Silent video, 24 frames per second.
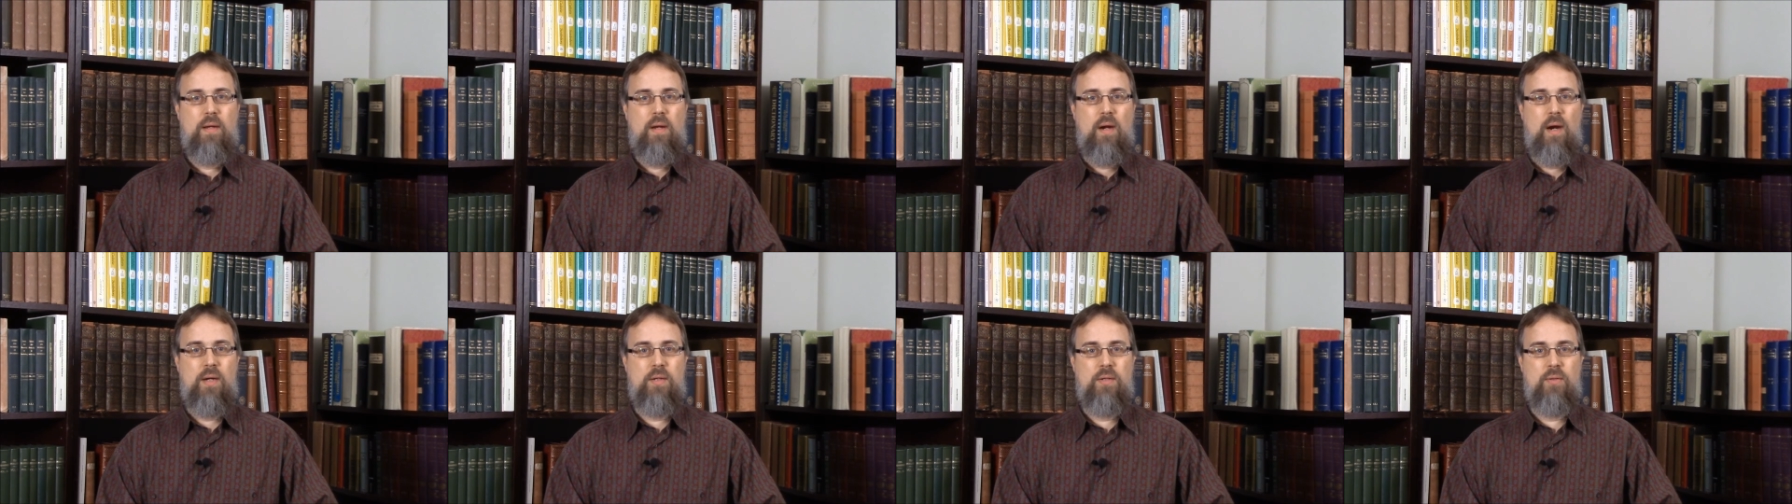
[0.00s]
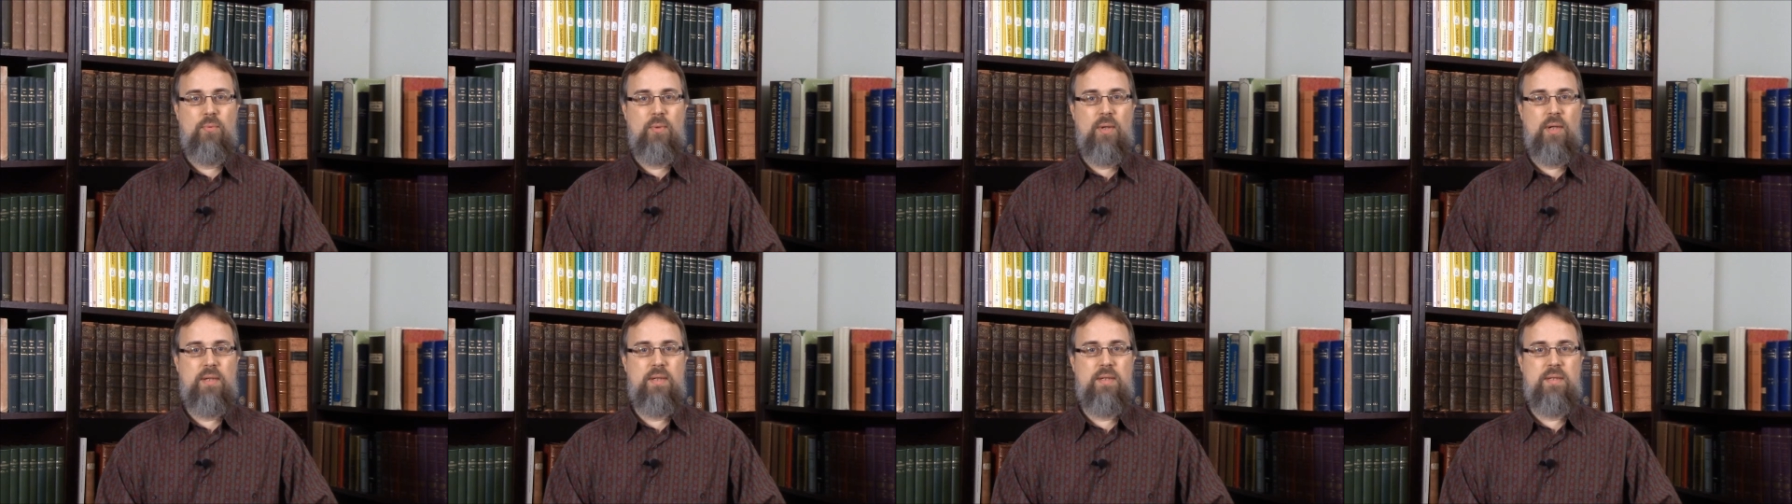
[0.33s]
Are you
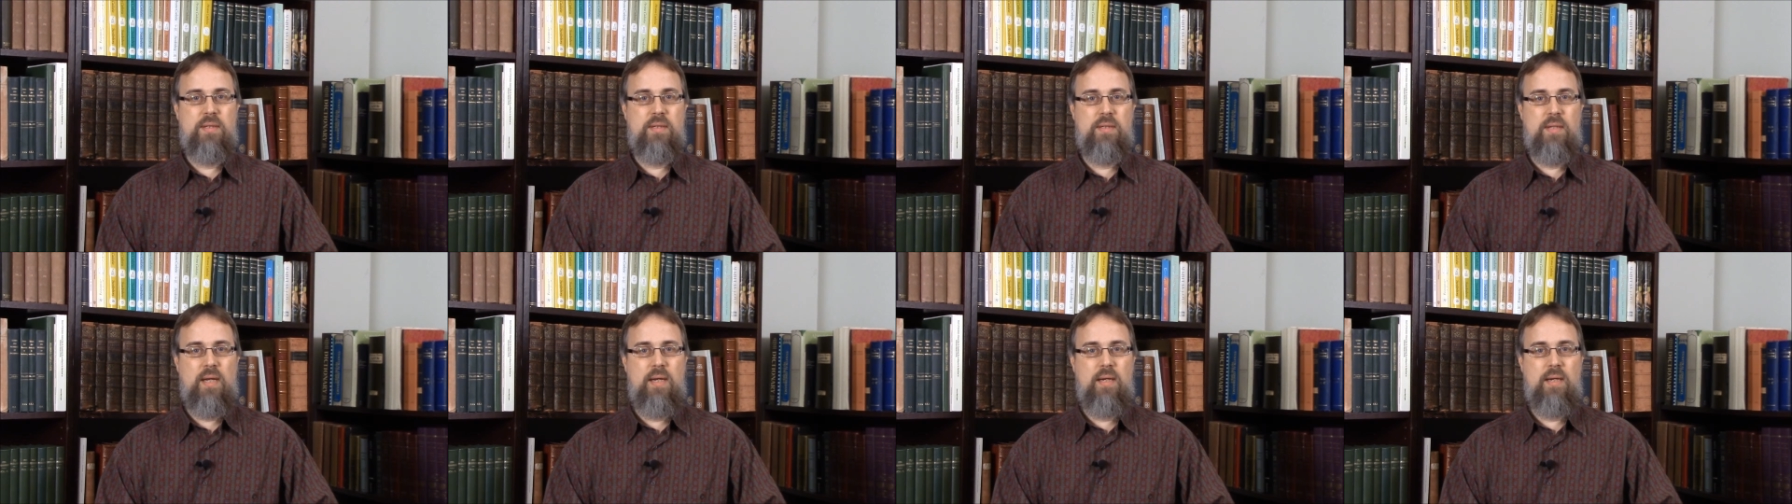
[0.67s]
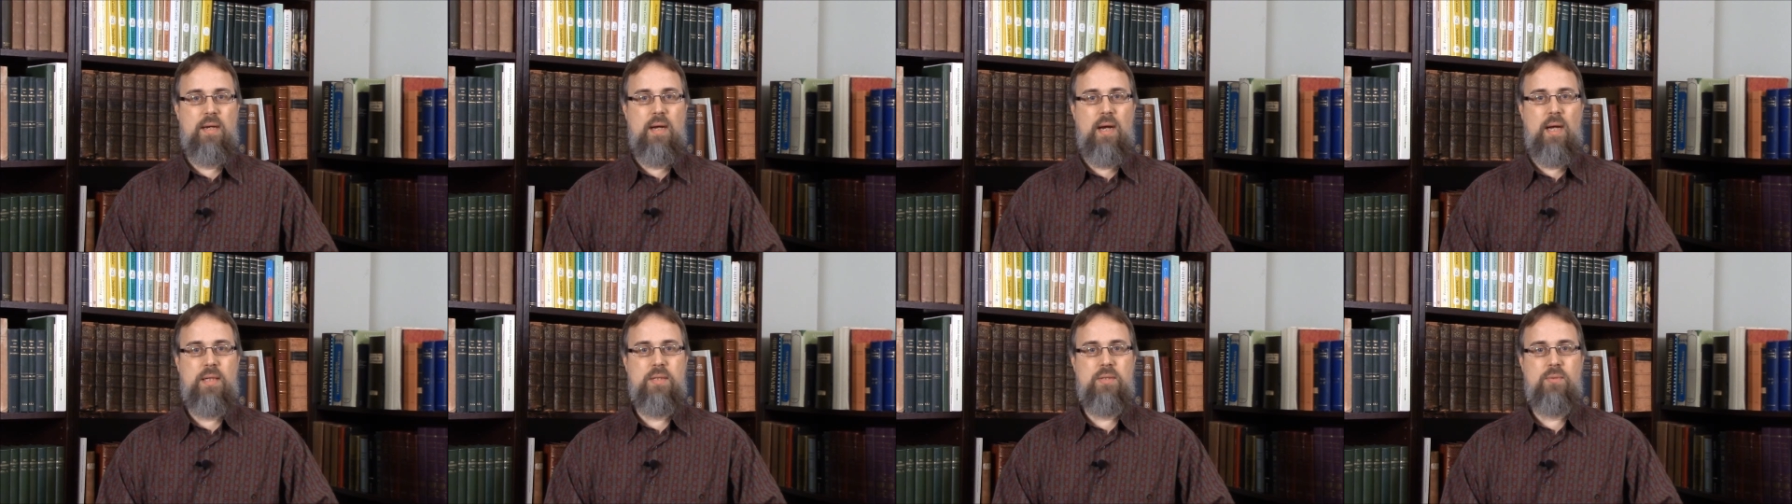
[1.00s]
willing to take
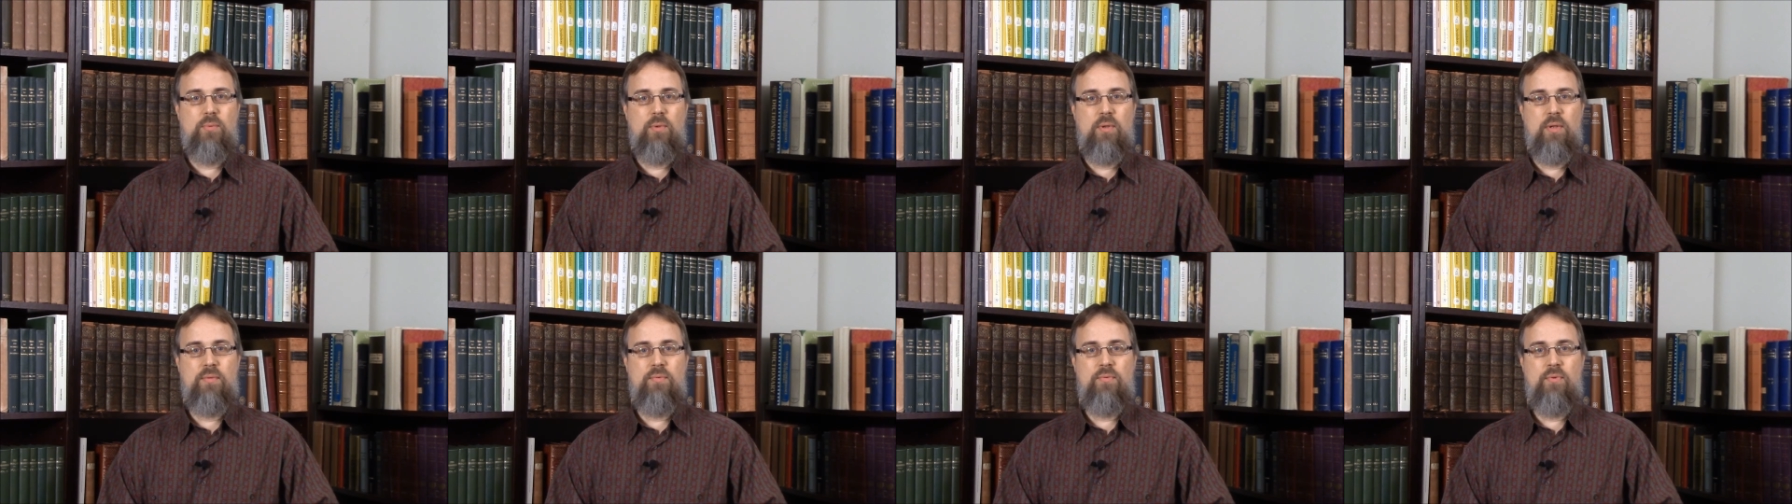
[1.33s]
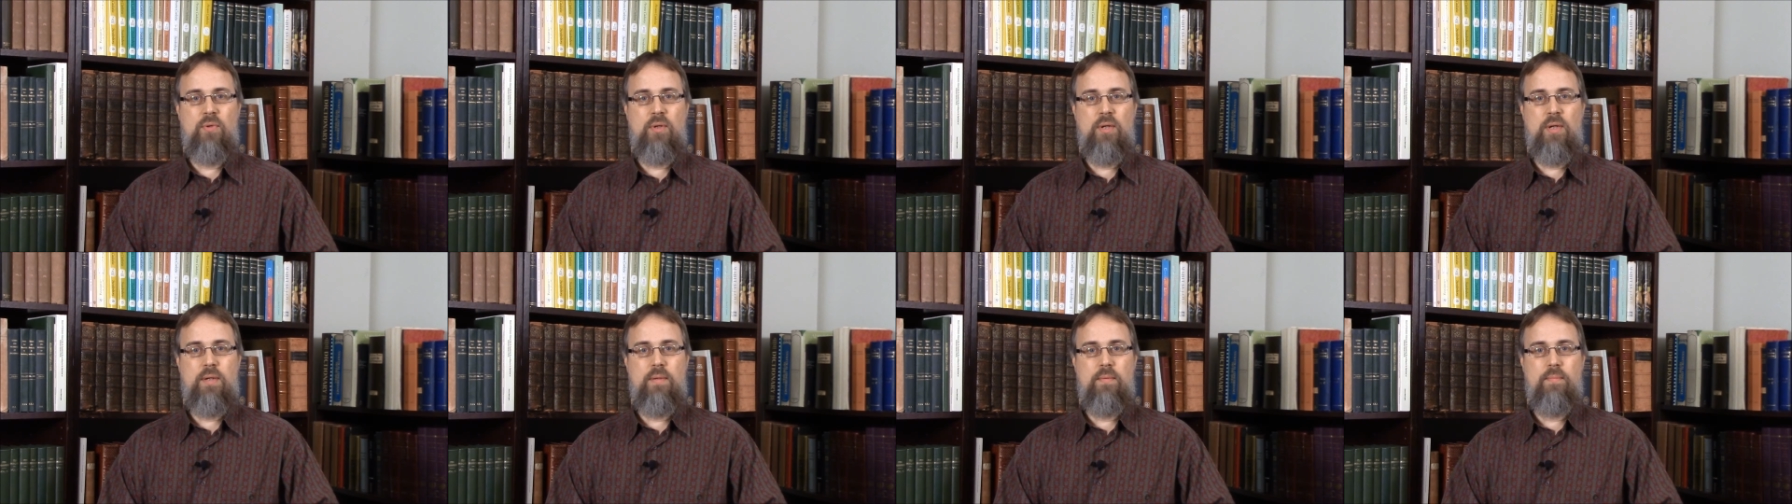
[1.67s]
God's word
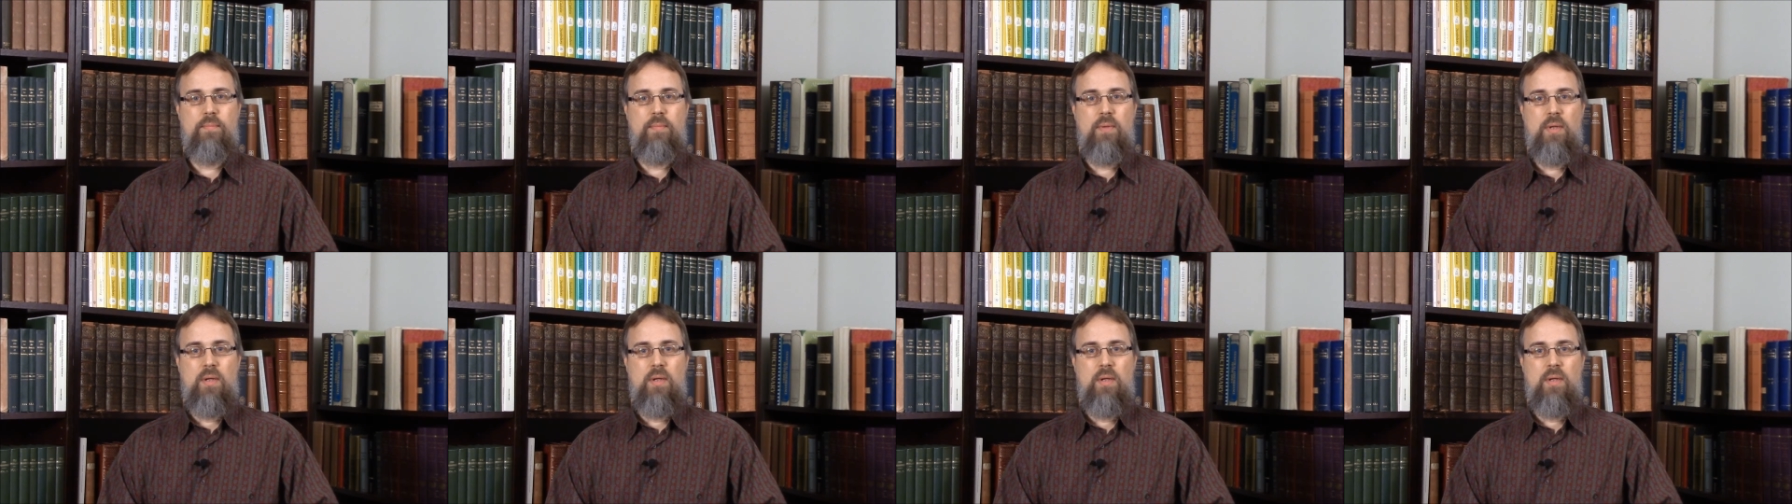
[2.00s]
for it?